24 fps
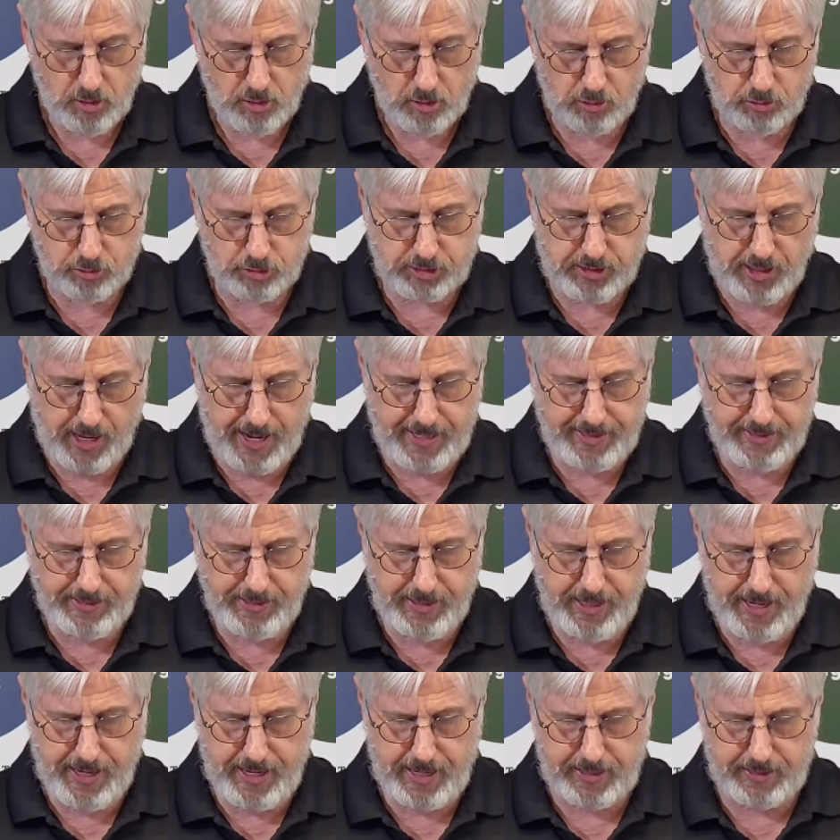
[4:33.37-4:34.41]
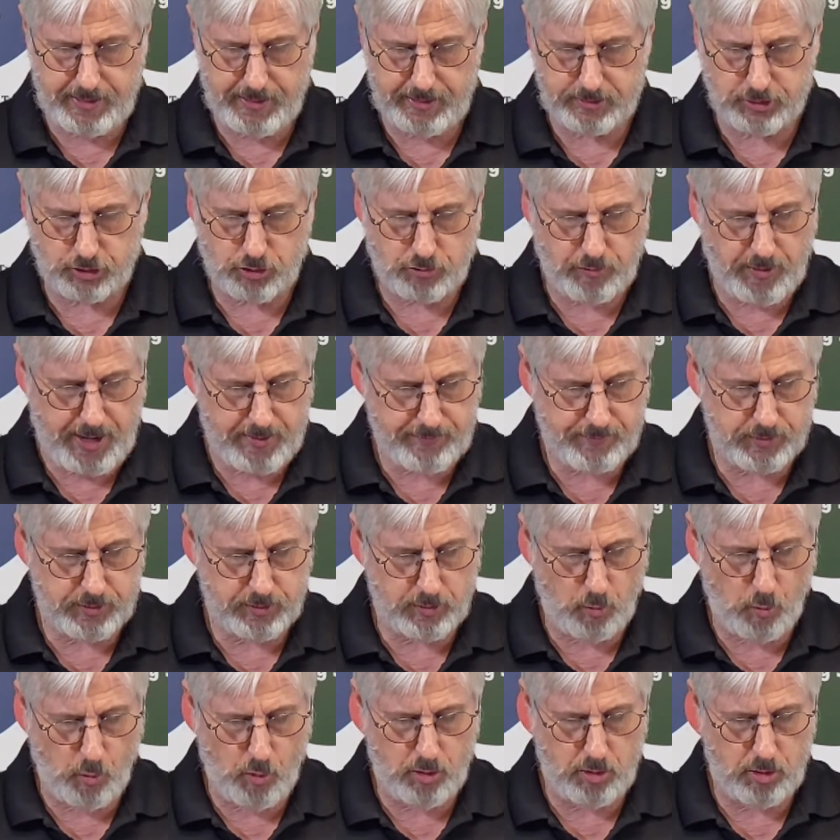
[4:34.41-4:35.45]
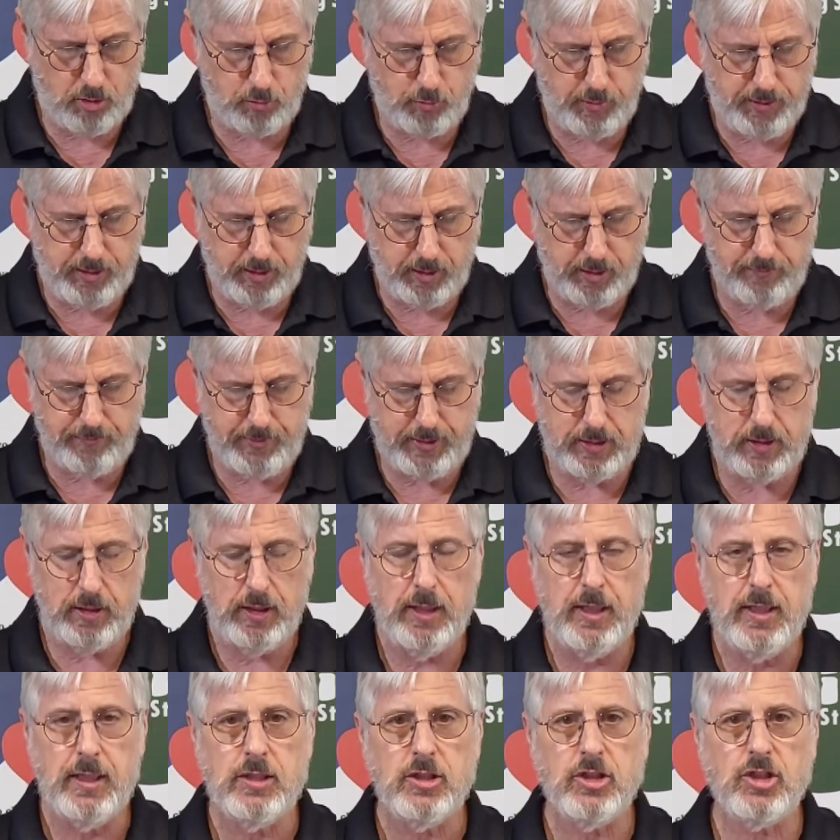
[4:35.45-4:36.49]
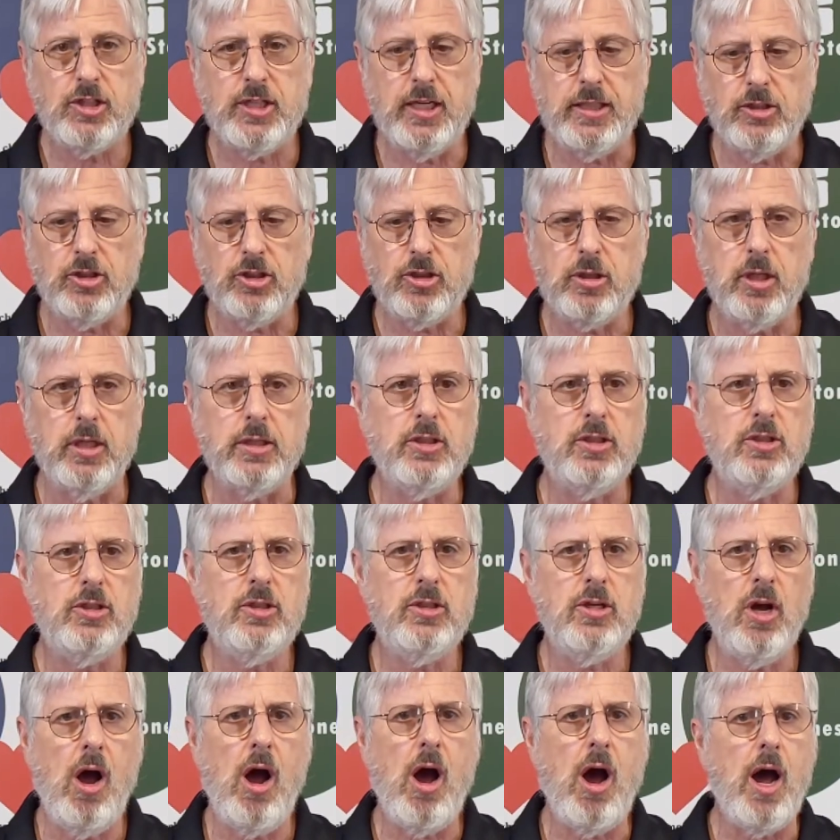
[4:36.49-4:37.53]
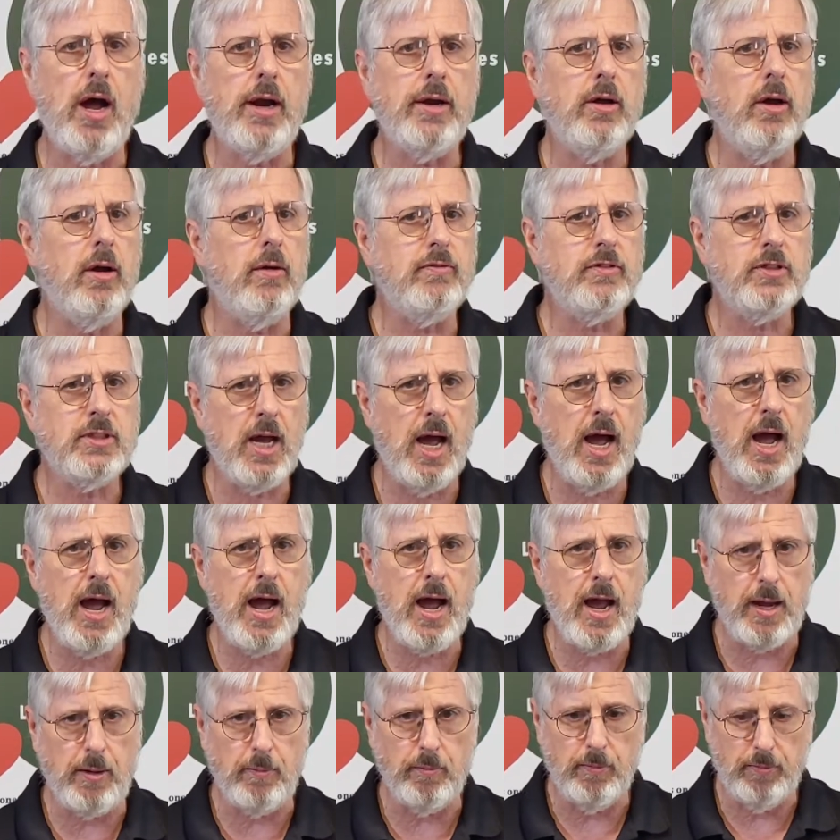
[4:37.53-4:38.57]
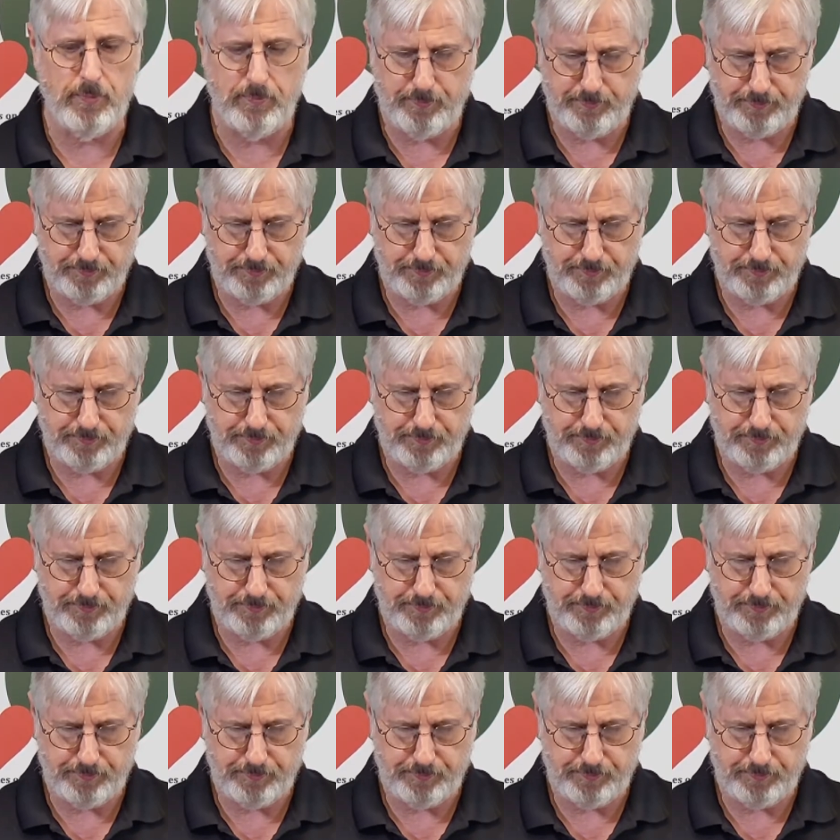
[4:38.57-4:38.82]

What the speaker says: whose guiding hand has crafted the world we live in since the dawn of time.